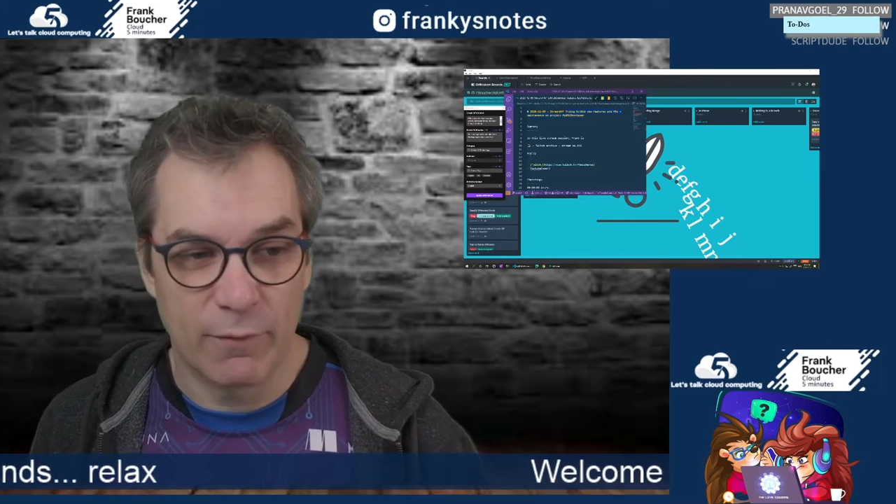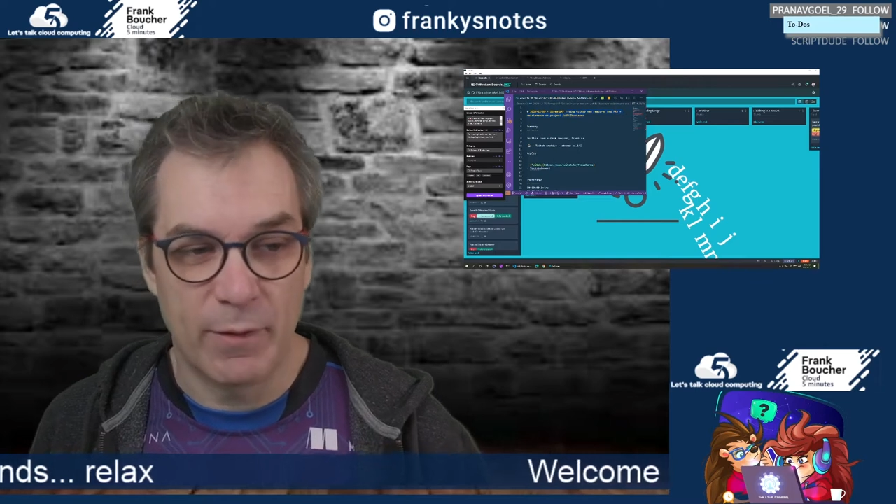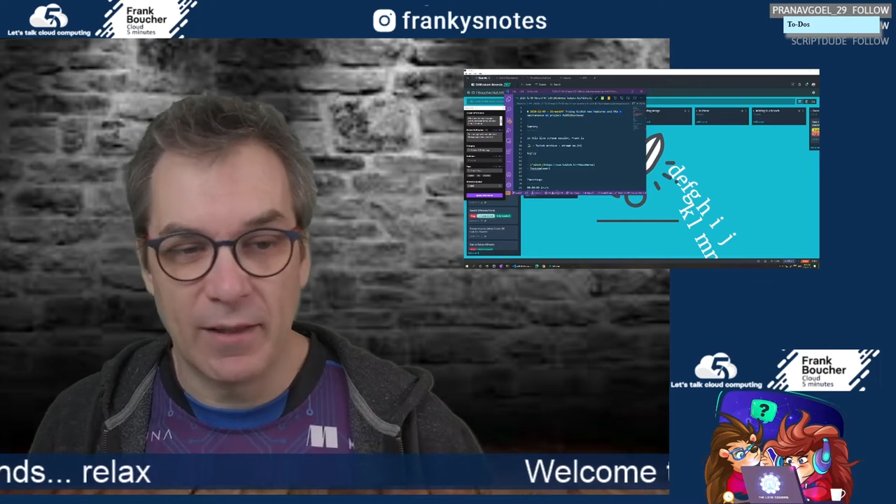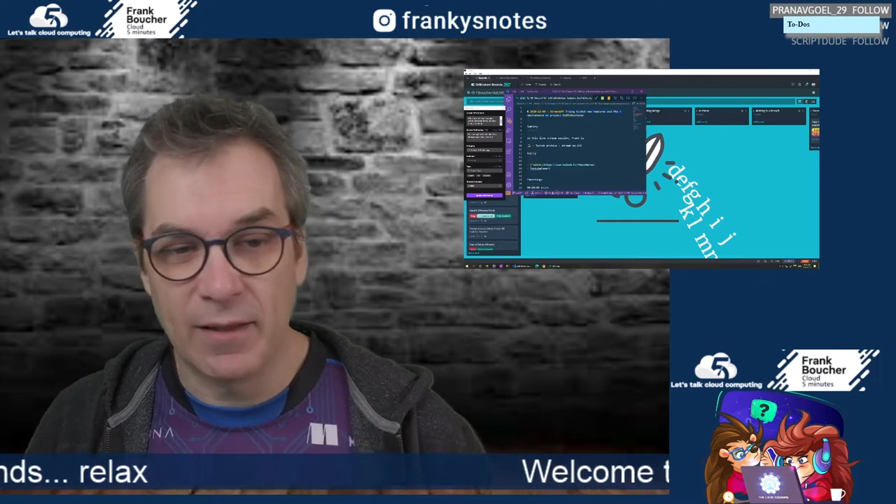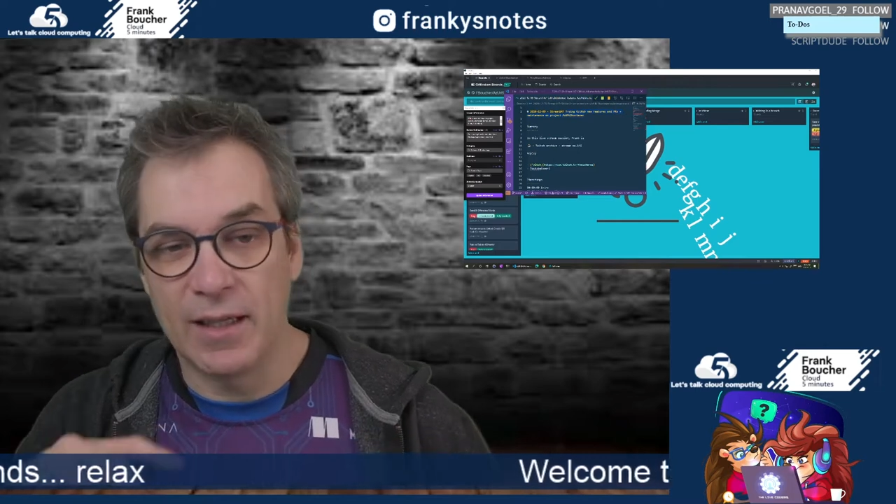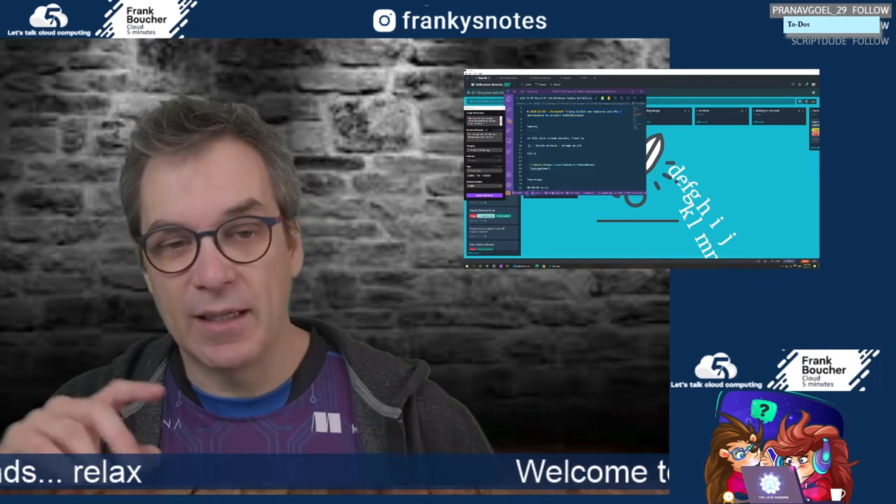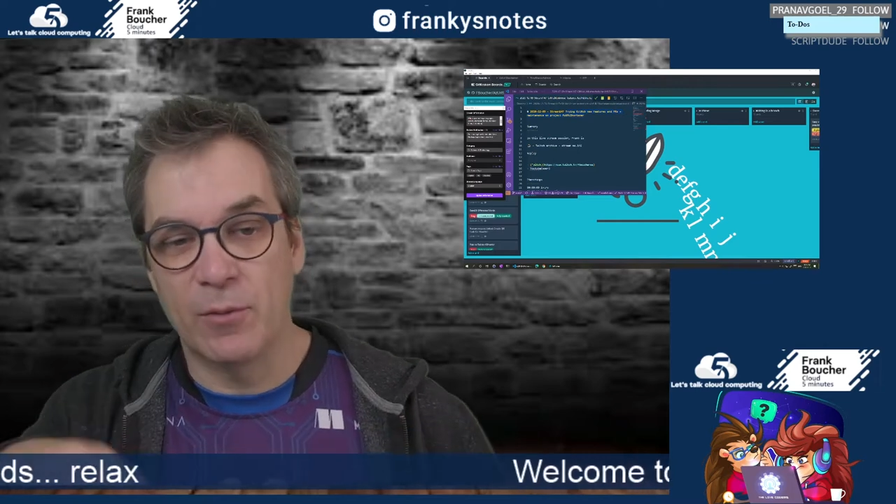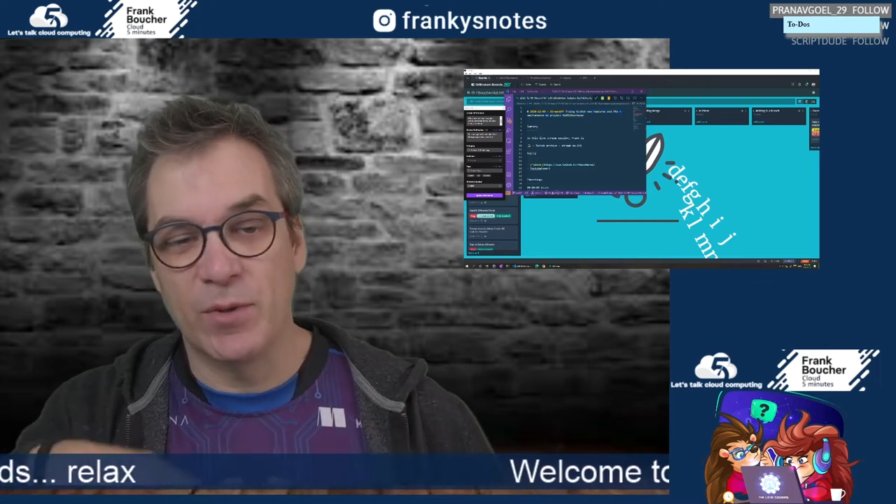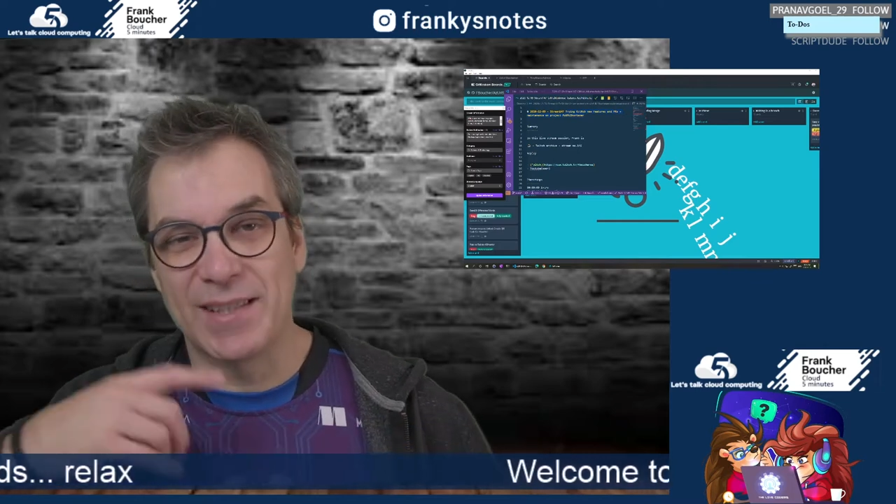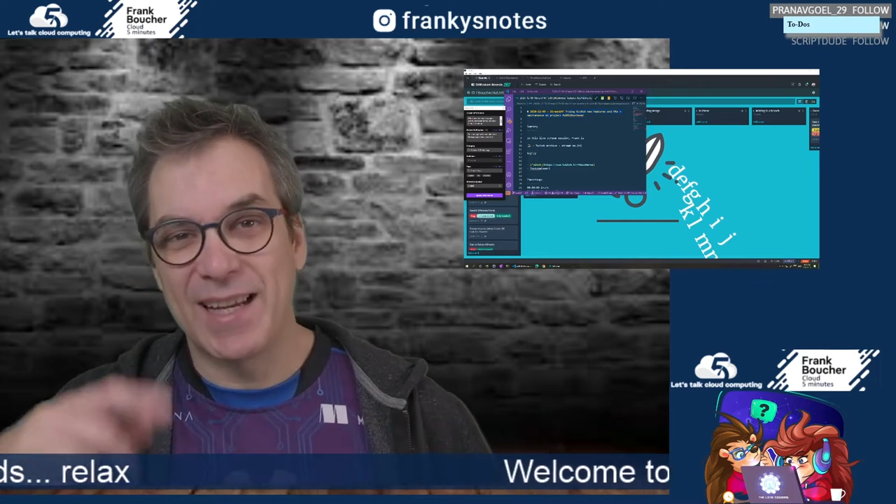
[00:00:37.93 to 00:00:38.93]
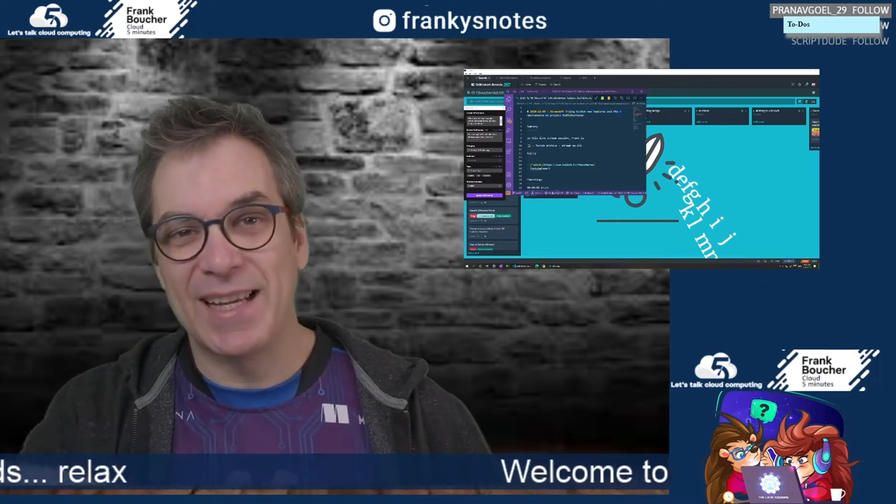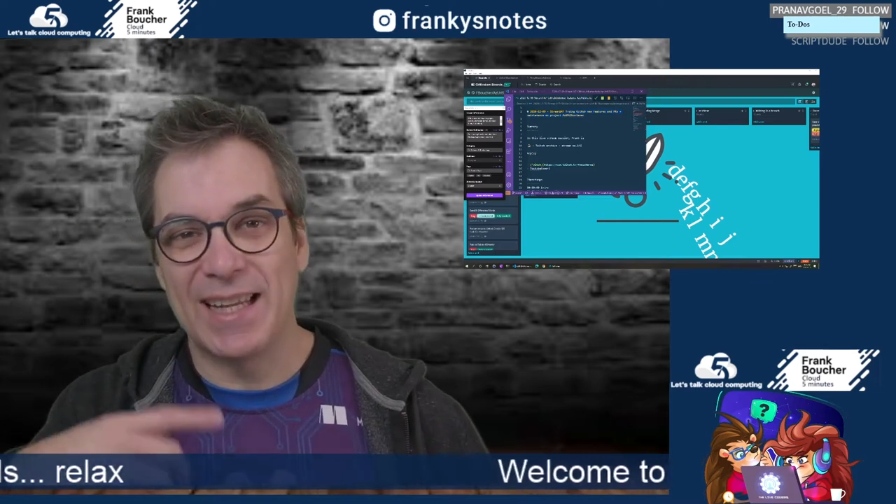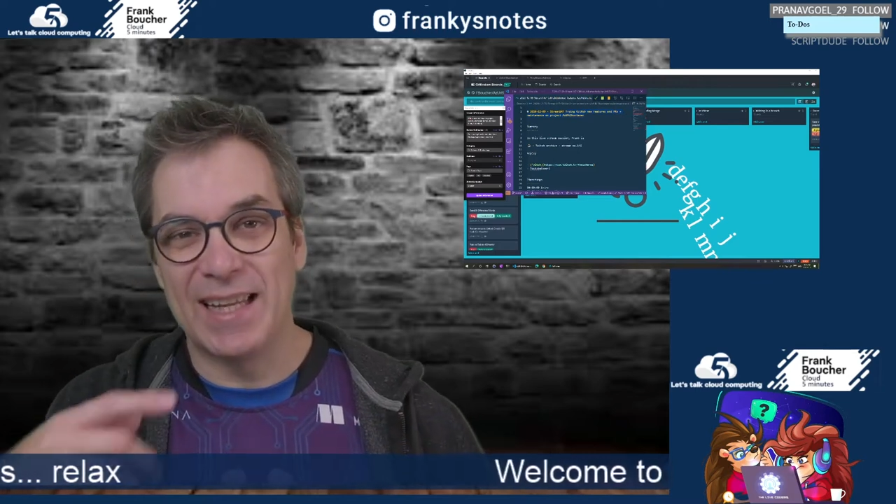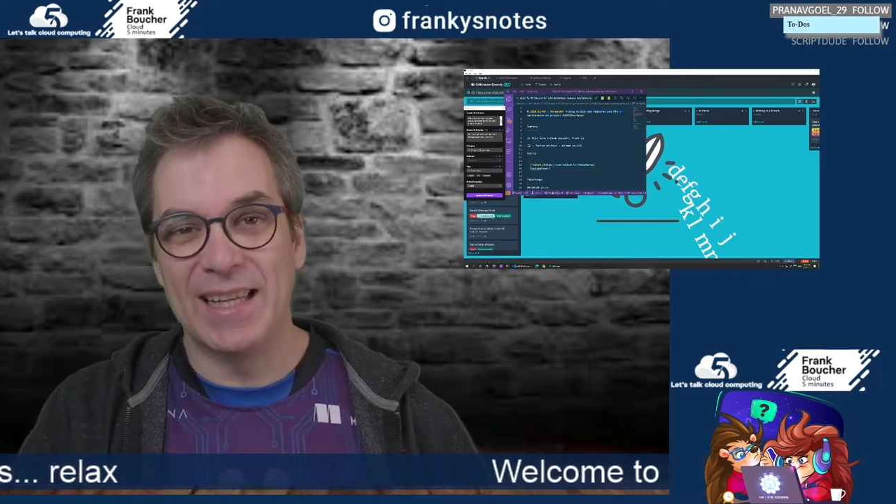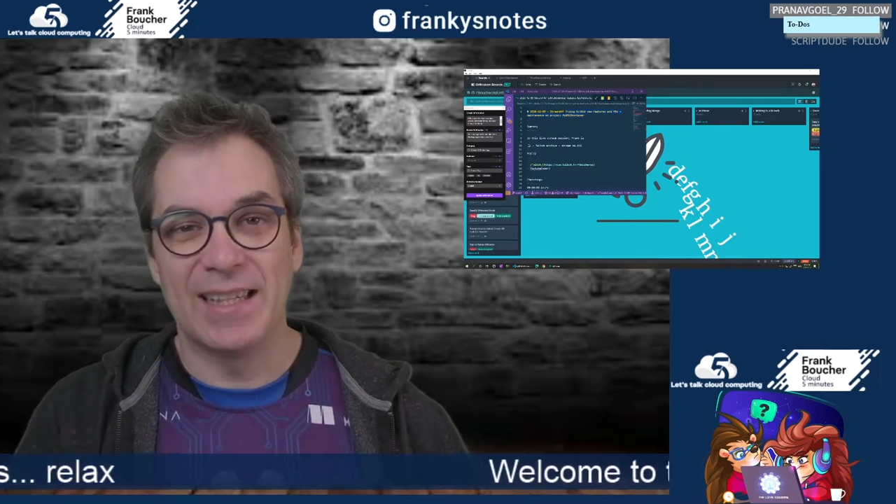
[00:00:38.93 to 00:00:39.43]
I've been like
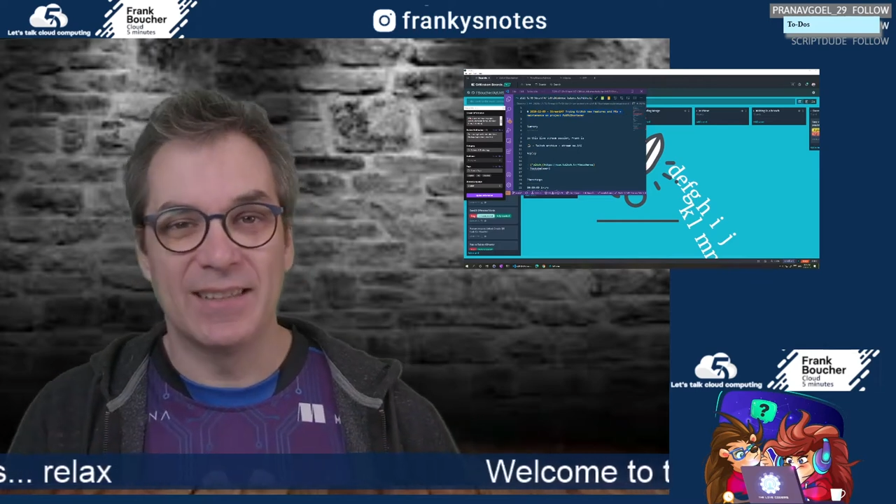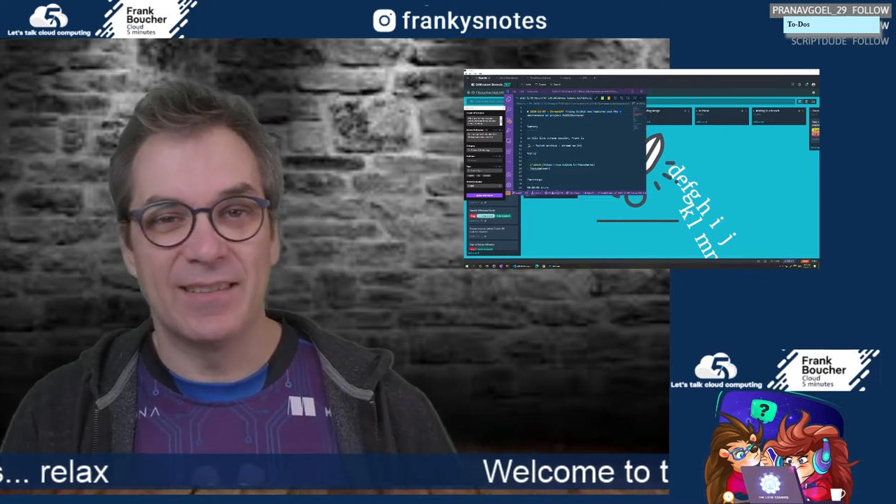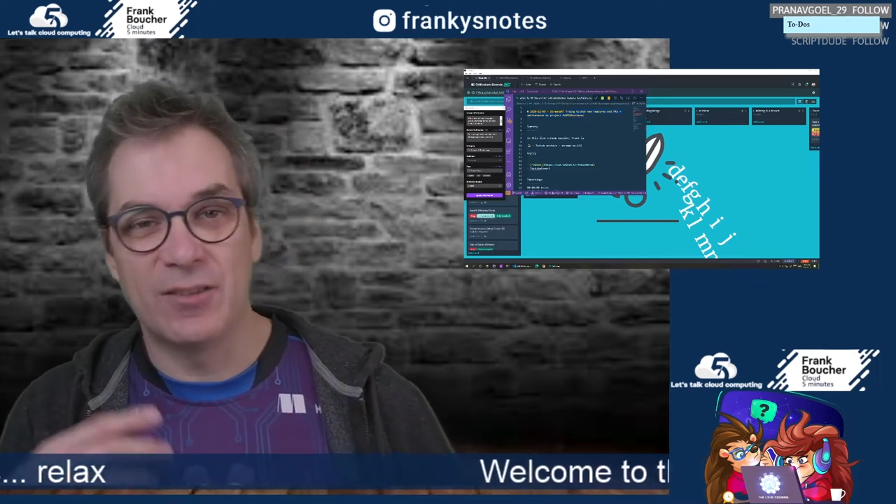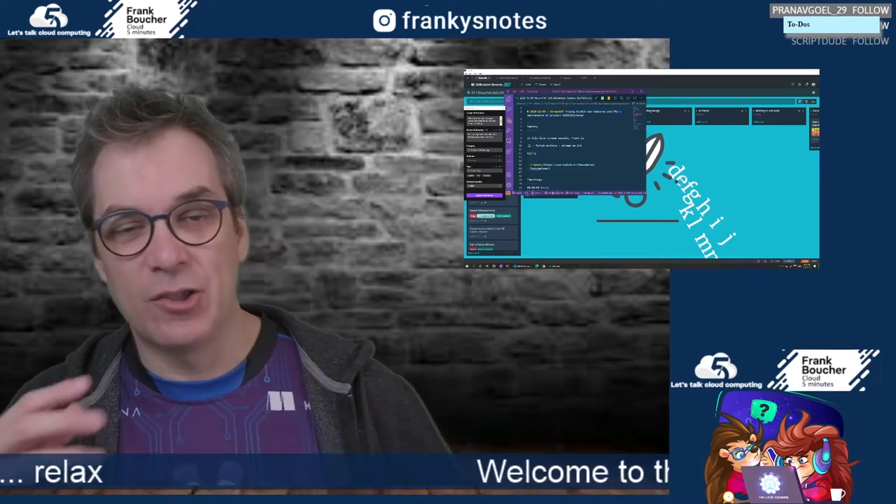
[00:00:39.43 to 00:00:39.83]
recycling